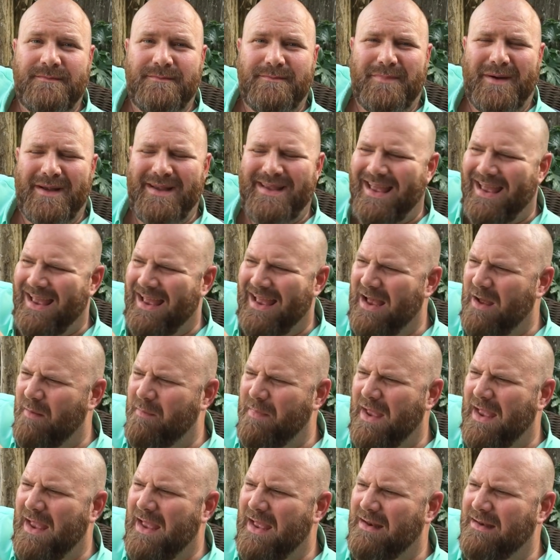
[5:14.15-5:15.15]
But yeah,
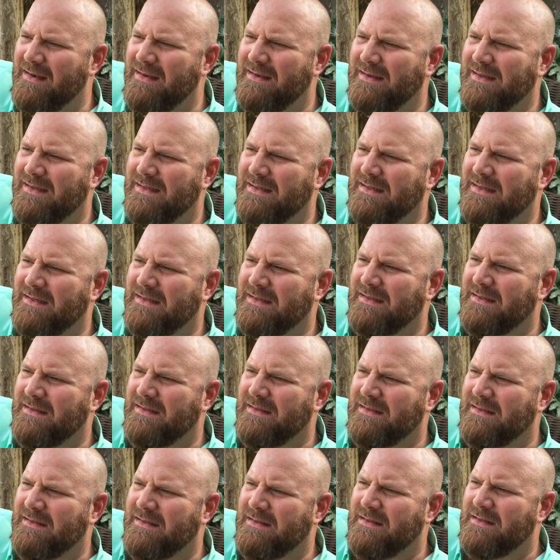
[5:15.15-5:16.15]
man,
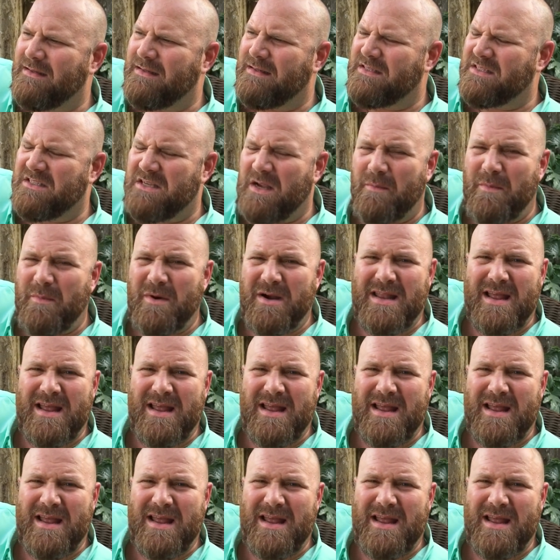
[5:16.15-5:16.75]
summer